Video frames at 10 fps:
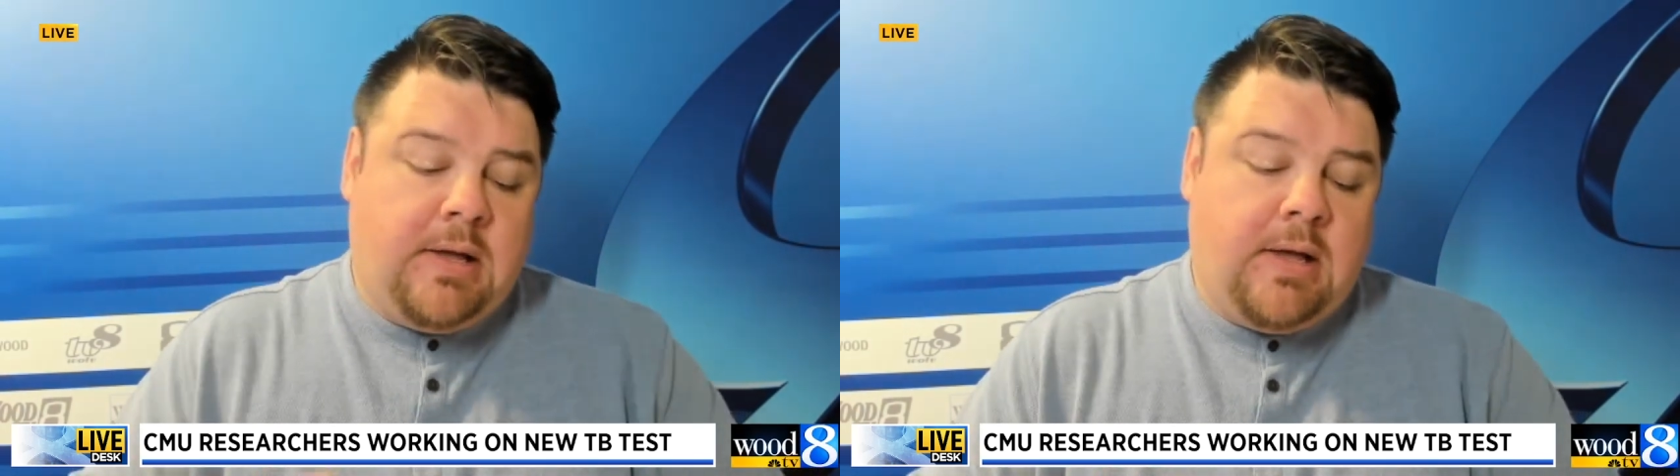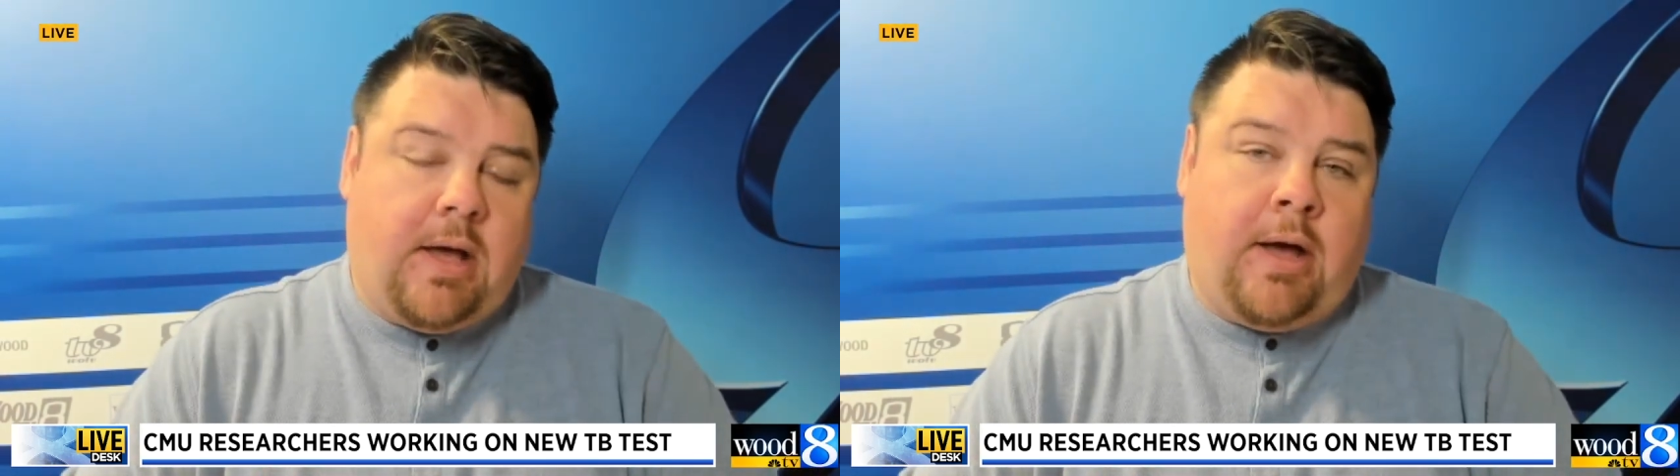
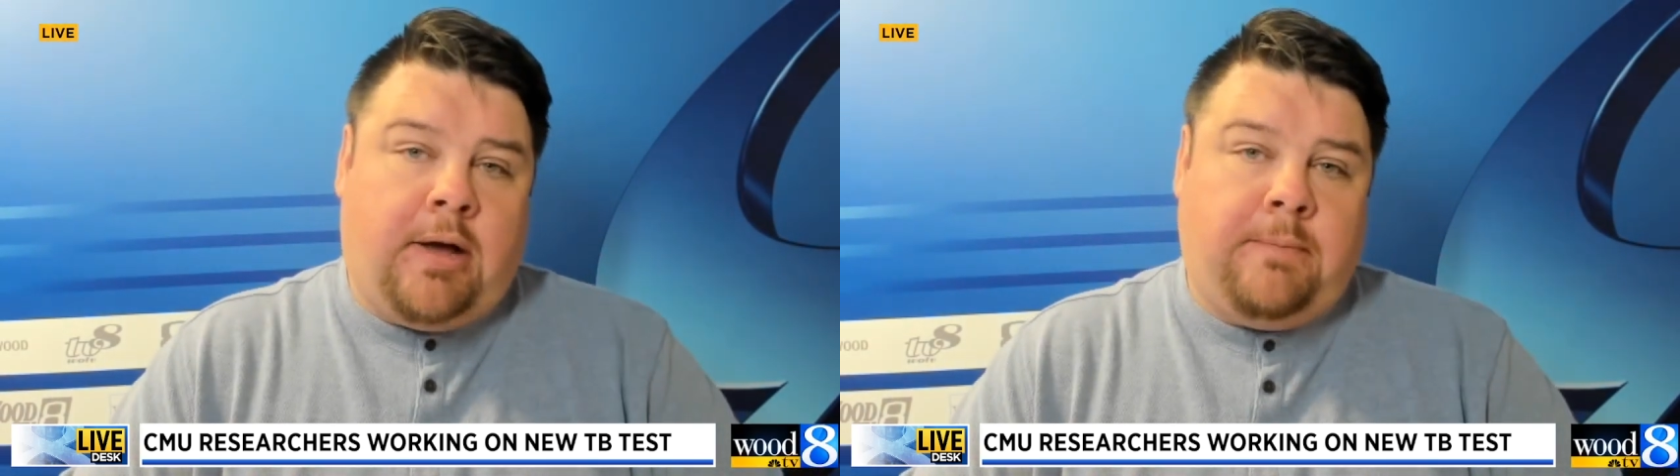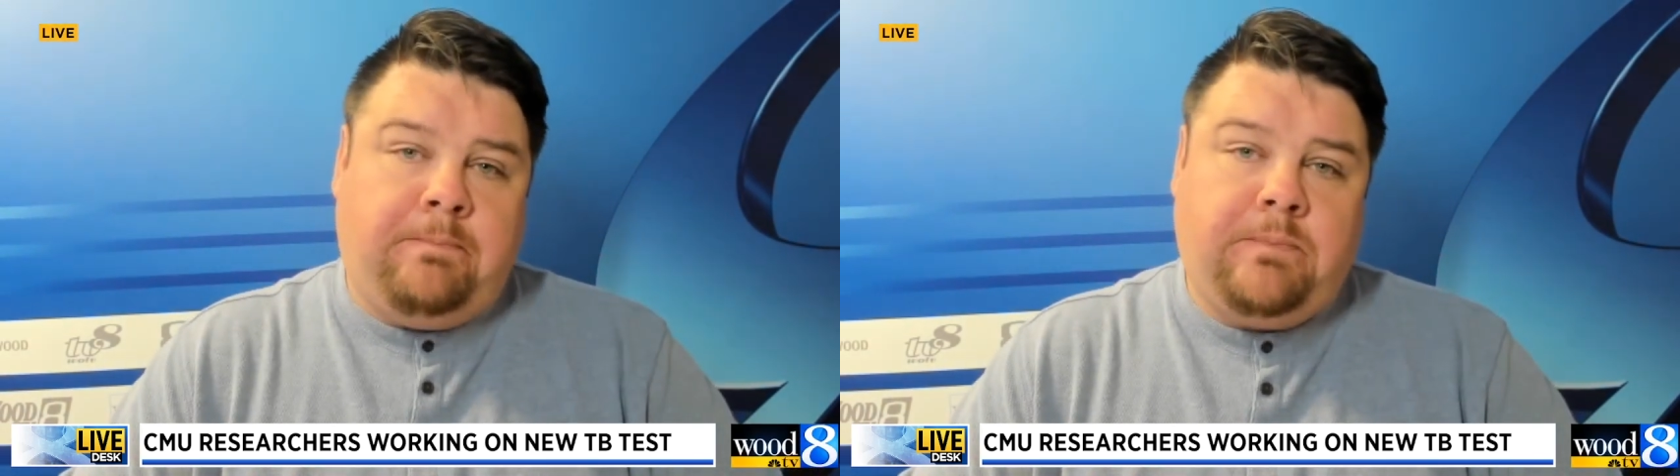
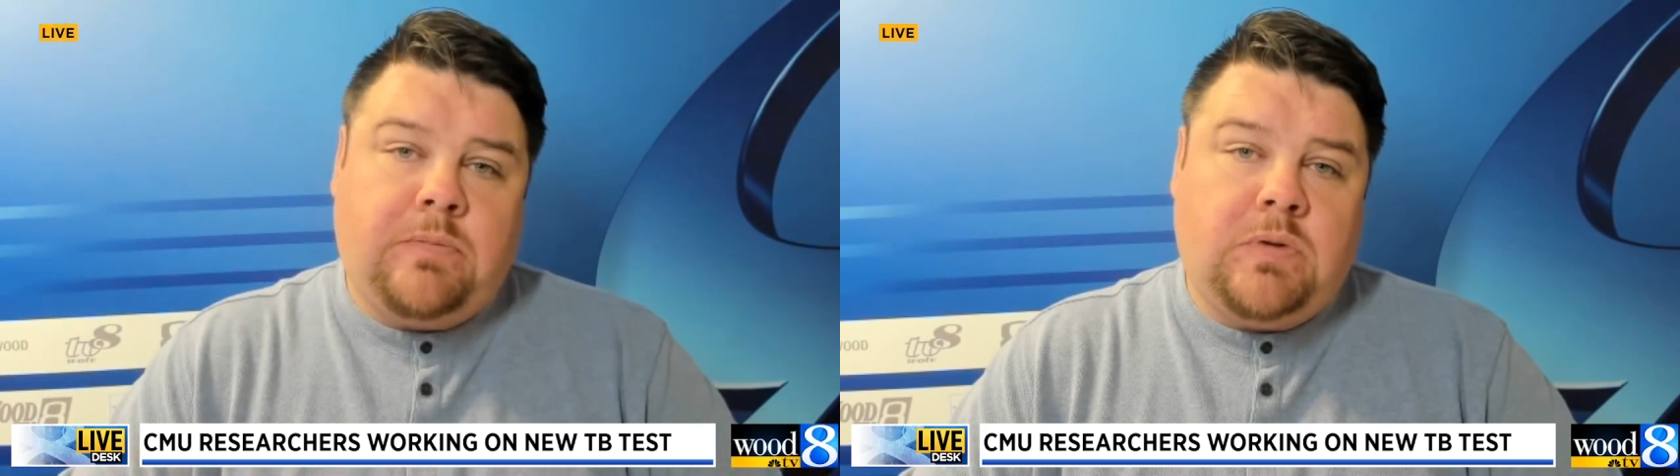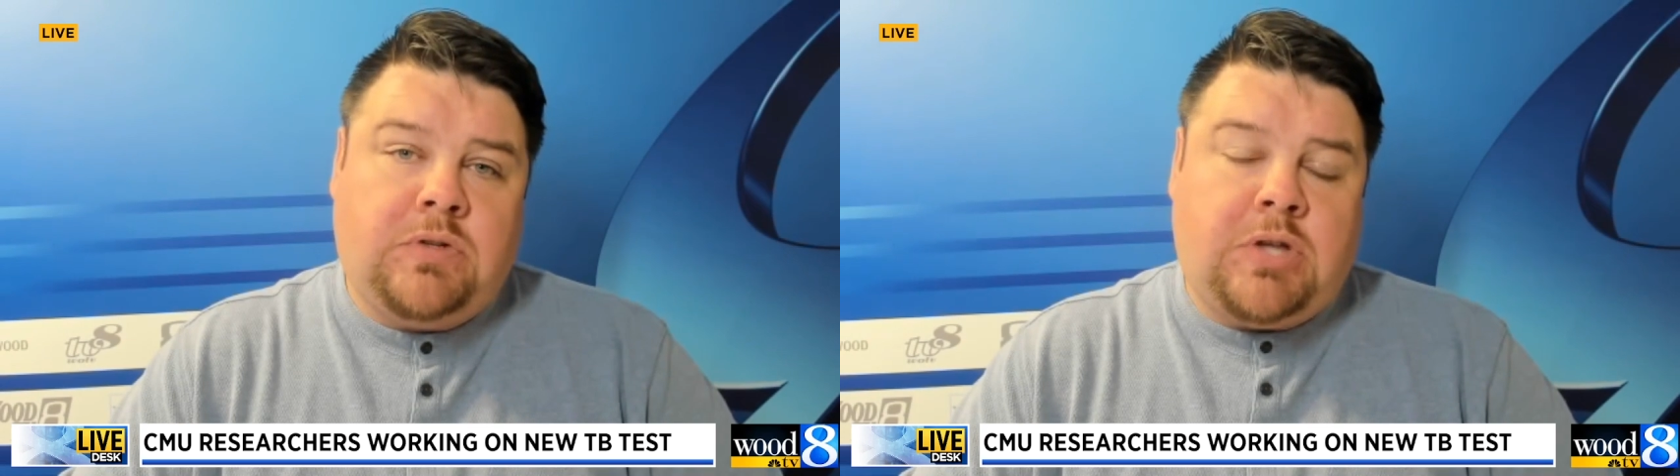Um,
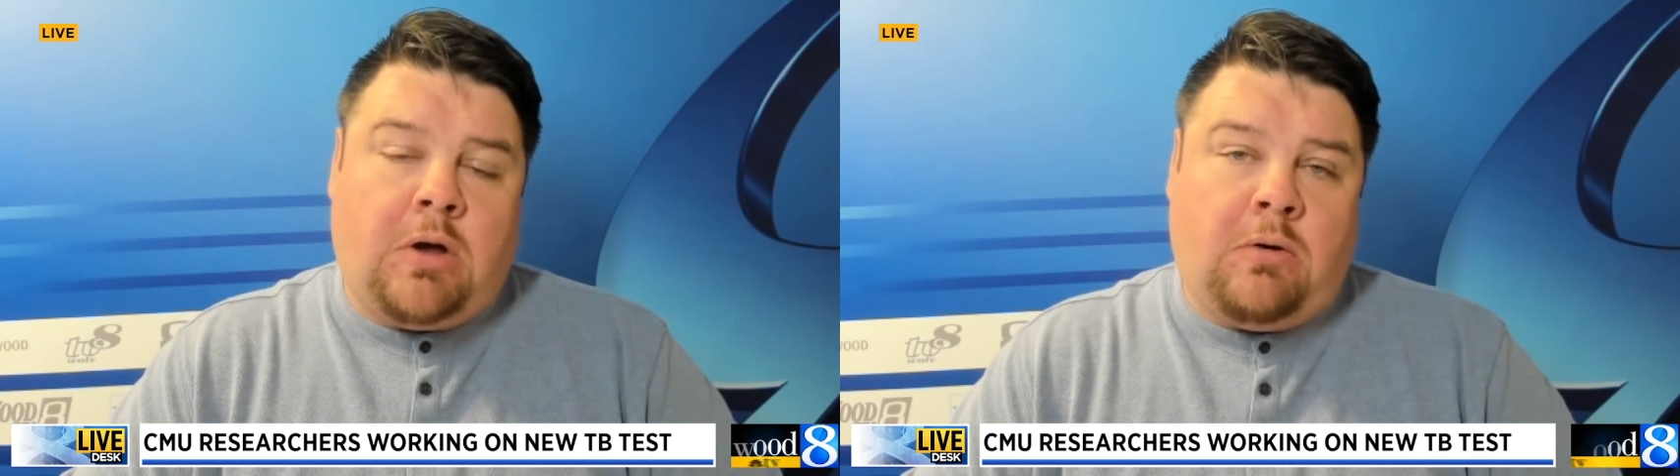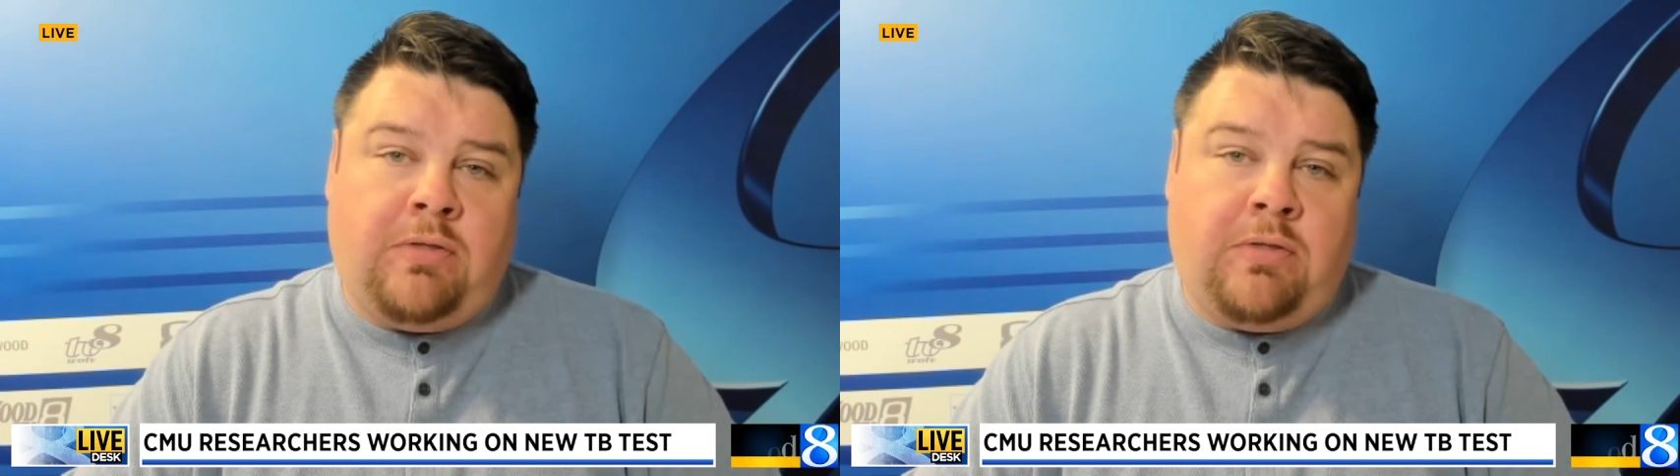so